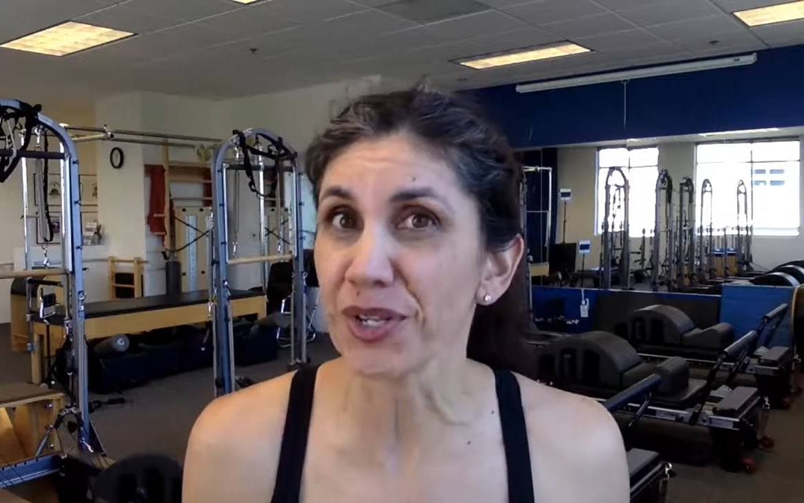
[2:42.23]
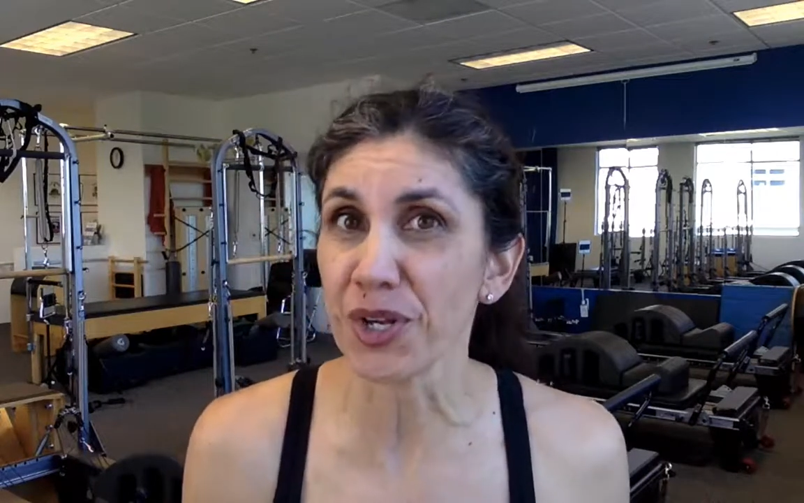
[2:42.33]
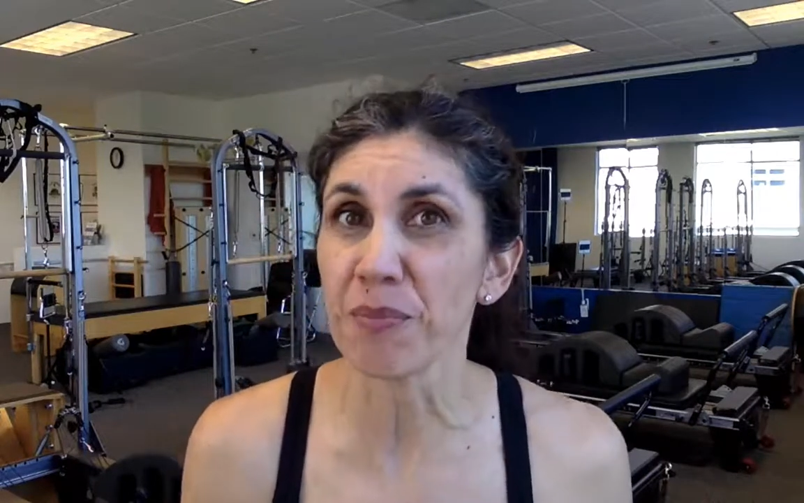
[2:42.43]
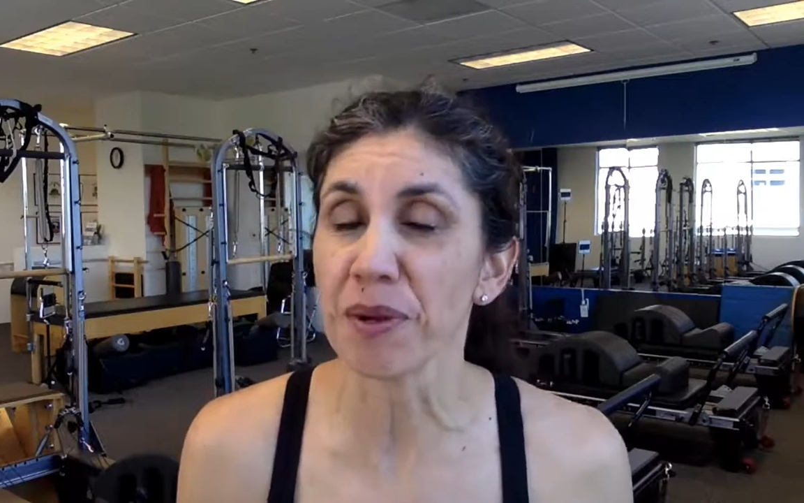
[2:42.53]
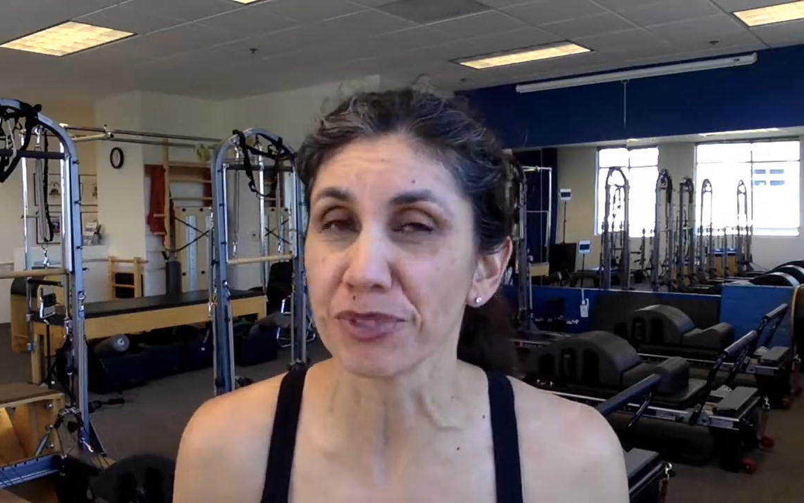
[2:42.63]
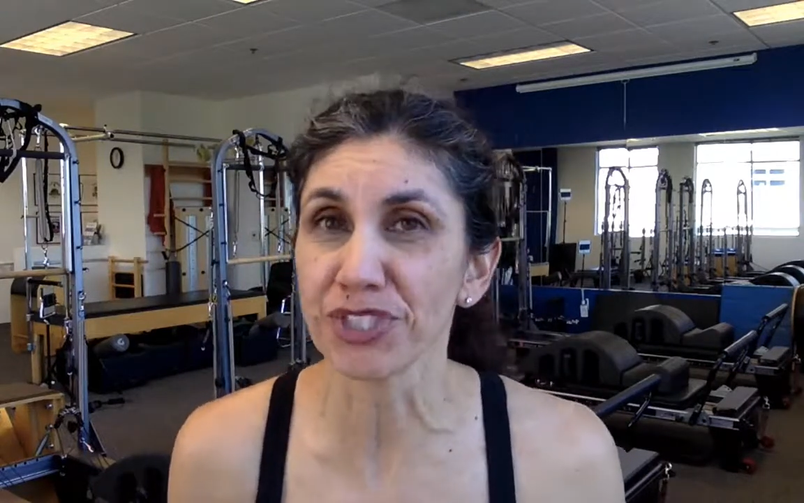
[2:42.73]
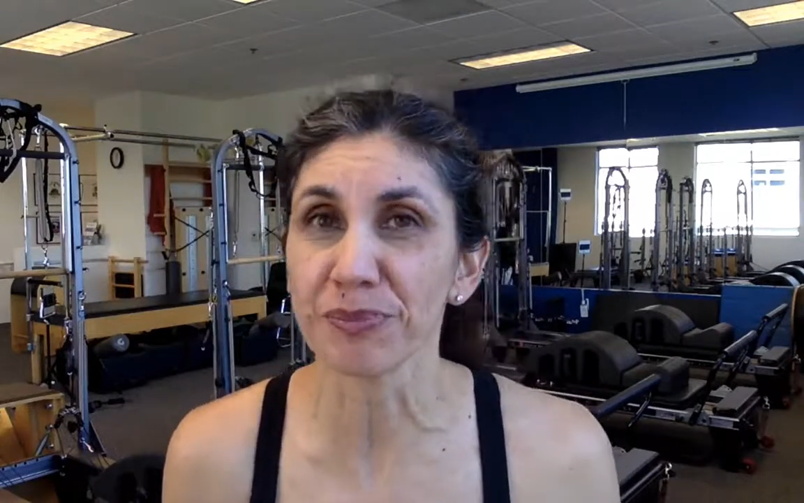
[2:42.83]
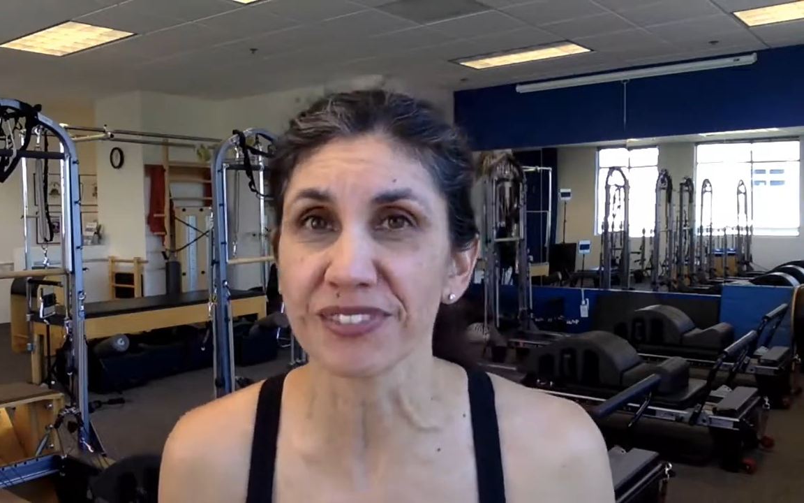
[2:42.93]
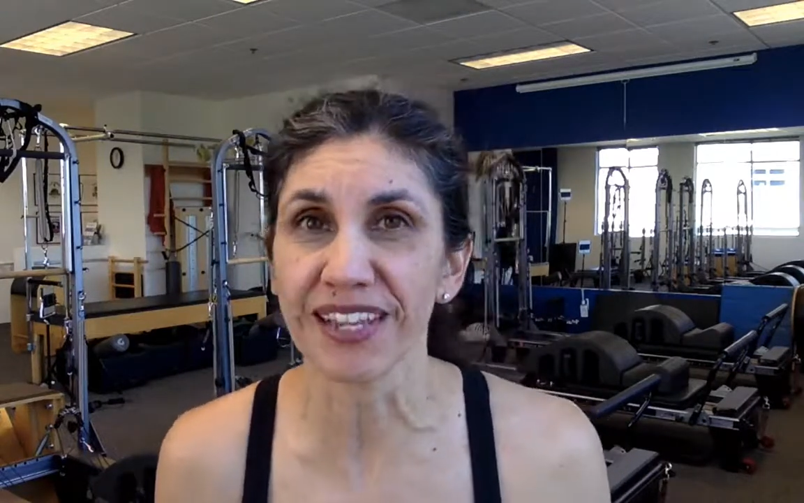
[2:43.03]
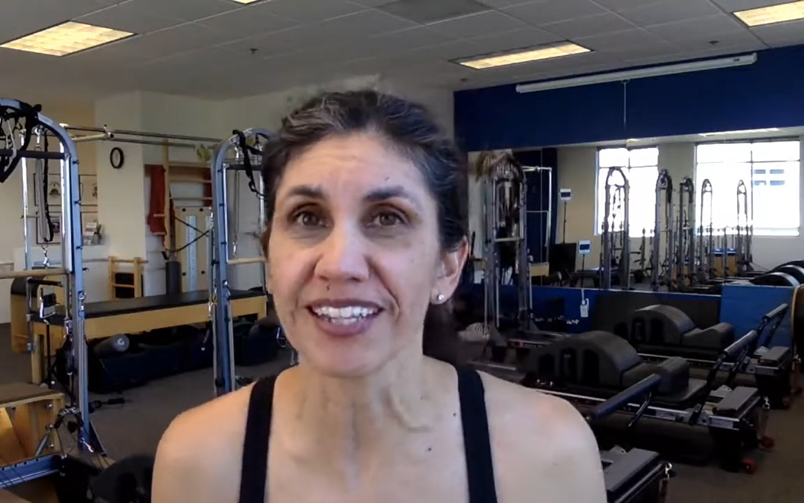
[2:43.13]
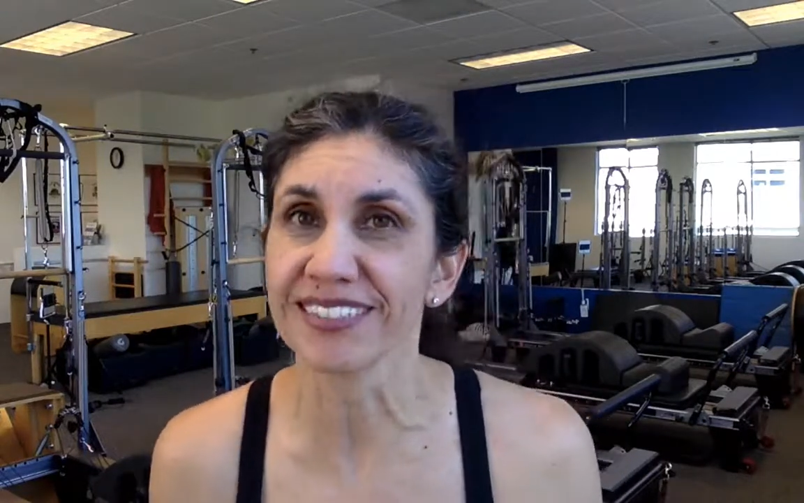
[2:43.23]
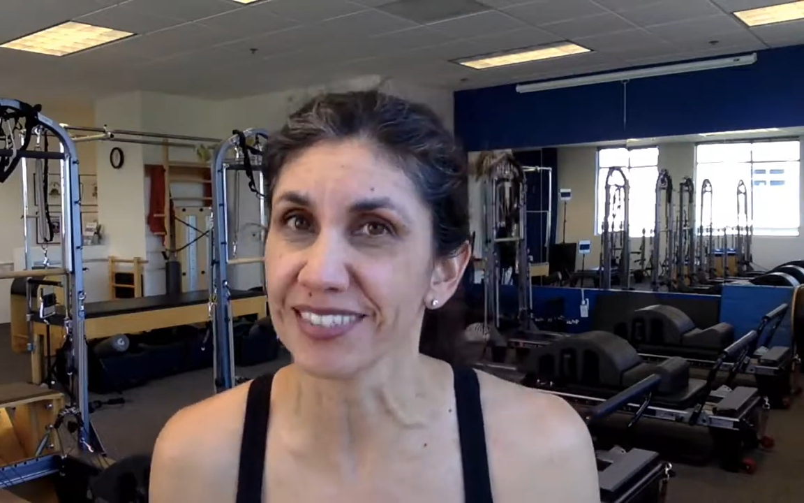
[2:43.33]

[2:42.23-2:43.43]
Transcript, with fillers: you know, membership sites